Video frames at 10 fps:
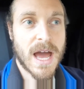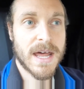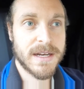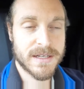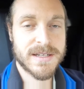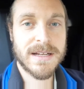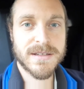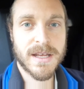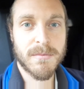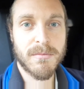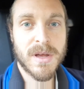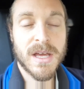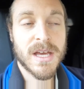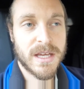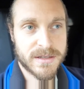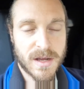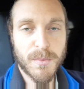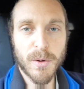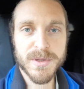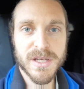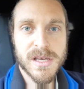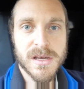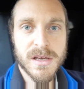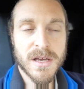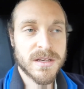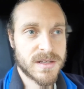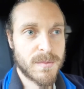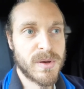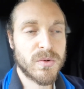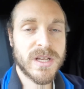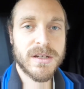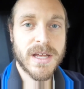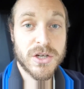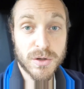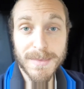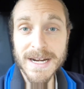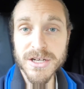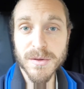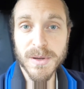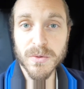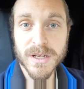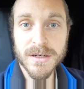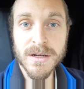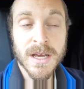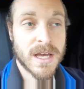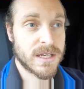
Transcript: And then it's down to them. It's their property, it's their building, they should manage the building.